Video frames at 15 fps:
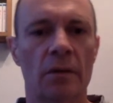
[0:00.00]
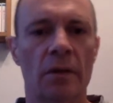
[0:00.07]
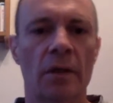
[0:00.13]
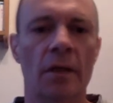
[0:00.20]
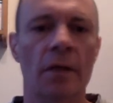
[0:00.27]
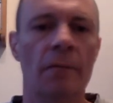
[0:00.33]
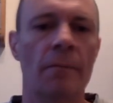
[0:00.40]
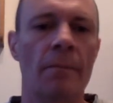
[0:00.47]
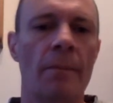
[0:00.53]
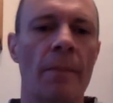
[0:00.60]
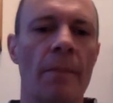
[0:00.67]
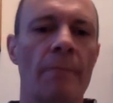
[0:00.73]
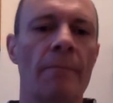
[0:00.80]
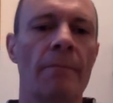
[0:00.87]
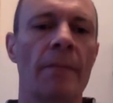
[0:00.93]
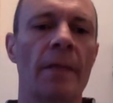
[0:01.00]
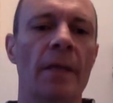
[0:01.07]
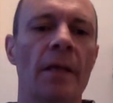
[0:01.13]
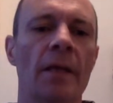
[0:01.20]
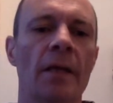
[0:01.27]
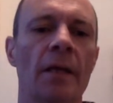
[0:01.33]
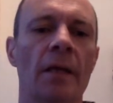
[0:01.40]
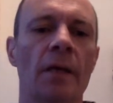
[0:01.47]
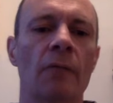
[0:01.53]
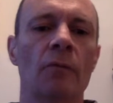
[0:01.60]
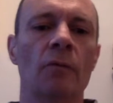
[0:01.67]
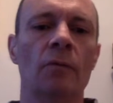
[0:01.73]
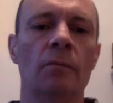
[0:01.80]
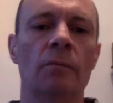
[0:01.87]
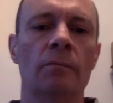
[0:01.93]
then they
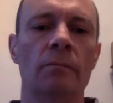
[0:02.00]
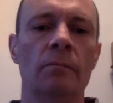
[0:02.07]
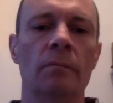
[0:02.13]
will